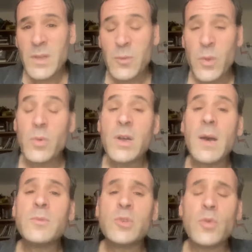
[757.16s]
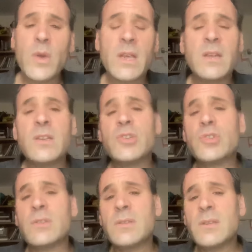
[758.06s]
We will come to a
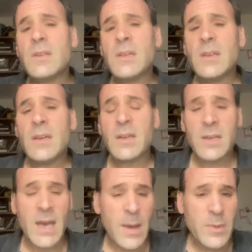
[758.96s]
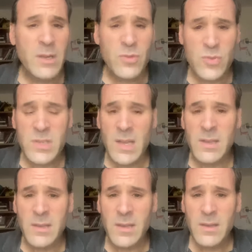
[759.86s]
recognition and a common
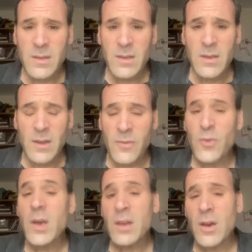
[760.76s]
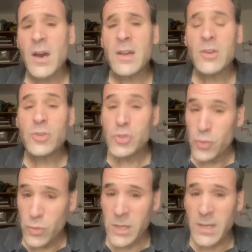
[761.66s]
understanding of what God
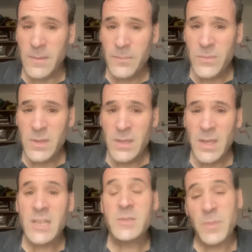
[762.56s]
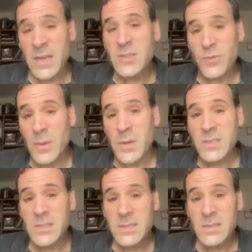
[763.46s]
truly expects from
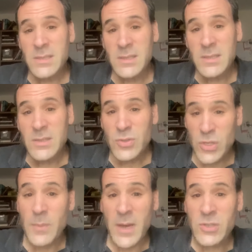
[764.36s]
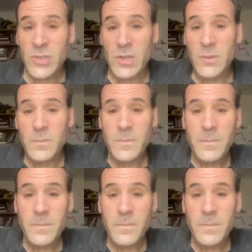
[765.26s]
us. Shabbat Shalom.